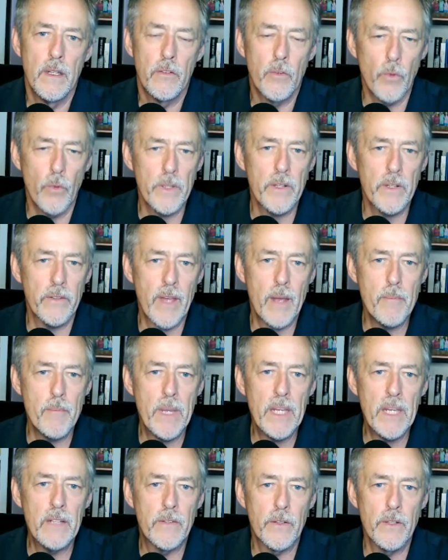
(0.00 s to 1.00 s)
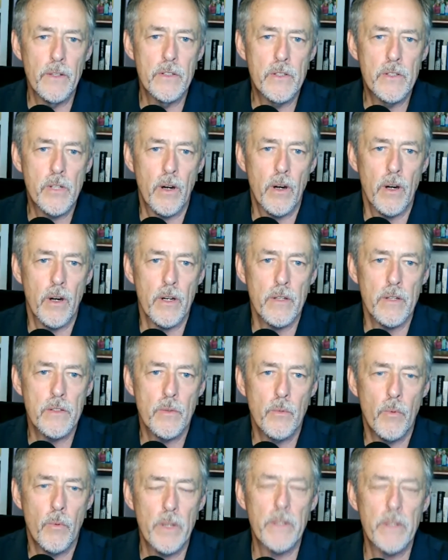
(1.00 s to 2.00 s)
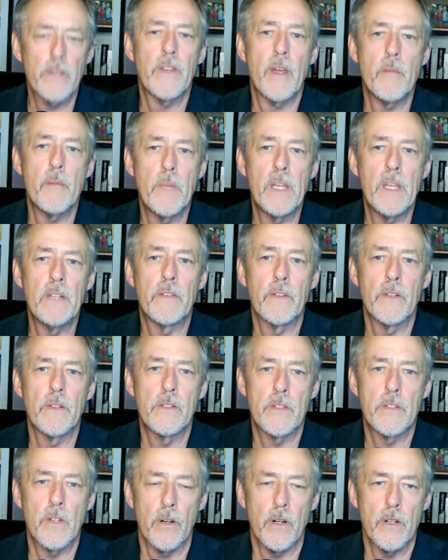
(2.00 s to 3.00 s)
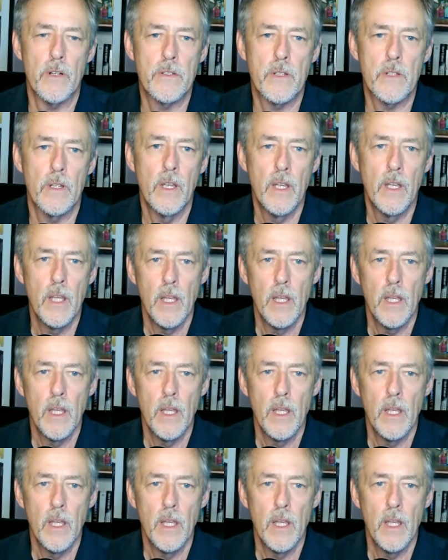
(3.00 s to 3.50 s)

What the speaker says: So what does that mean to the church? What does that mean to the church?